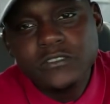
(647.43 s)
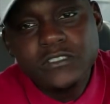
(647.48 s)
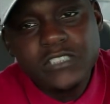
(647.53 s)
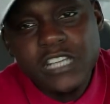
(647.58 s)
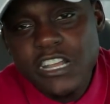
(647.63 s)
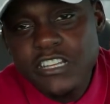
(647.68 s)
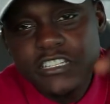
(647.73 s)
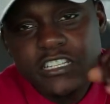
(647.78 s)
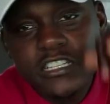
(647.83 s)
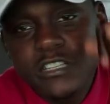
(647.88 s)

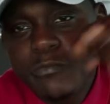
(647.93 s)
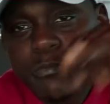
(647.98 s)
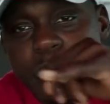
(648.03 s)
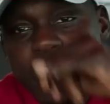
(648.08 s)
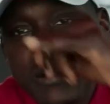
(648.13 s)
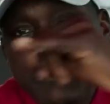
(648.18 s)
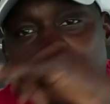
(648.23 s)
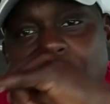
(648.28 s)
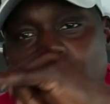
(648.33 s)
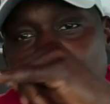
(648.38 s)
Say just
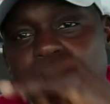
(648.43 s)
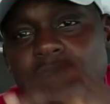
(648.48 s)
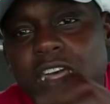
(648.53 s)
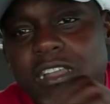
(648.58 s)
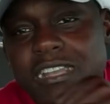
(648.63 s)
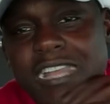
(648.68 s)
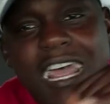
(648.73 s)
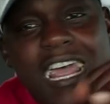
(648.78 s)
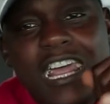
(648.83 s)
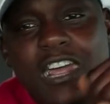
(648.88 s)
put them on
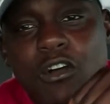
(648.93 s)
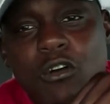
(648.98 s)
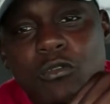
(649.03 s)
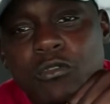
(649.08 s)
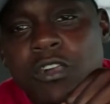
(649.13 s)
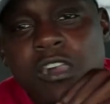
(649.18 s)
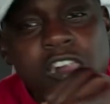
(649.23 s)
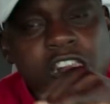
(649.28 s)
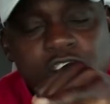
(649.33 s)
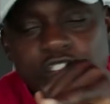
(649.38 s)
there. They ain't
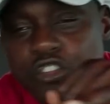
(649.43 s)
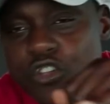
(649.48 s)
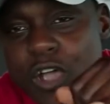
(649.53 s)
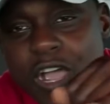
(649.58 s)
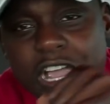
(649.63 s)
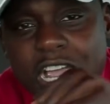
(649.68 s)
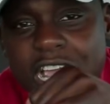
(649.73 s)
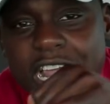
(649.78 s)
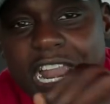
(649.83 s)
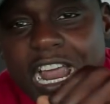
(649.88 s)
gonna you
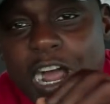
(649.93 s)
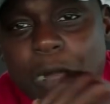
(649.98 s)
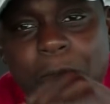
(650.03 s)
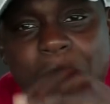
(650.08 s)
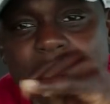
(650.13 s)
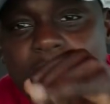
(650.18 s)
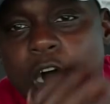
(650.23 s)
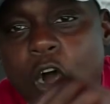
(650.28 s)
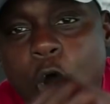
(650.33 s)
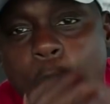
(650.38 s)
ain't, it ain't gonna
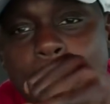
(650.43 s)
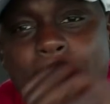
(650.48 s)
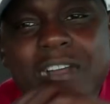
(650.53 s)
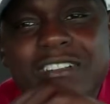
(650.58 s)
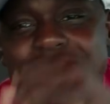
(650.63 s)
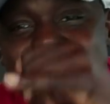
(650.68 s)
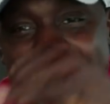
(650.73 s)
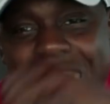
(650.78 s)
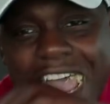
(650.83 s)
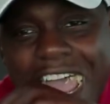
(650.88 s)
be a whole
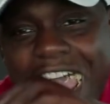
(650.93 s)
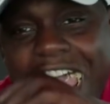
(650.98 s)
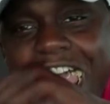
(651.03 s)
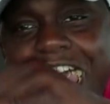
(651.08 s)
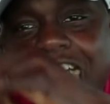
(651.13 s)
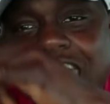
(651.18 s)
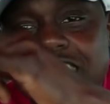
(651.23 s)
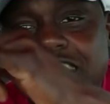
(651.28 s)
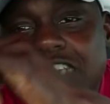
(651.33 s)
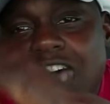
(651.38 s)
bunch of
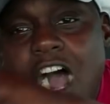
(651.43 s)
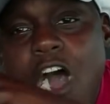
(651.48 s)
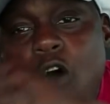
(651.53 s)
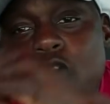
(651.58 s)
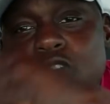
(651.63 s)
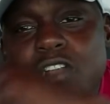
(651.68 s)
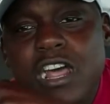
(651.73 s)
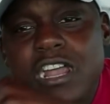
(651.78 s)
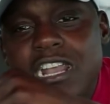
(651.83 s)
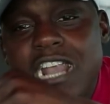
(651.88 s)
ads
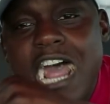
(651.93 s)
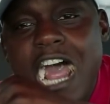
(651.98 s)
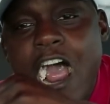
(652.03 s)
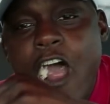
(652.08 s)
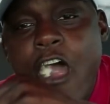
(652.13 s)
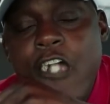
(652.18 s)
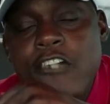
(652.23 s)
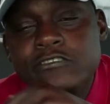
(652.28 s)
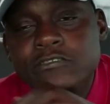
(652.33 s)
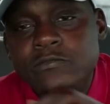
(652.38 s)
on there
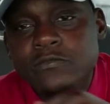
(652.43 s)
now.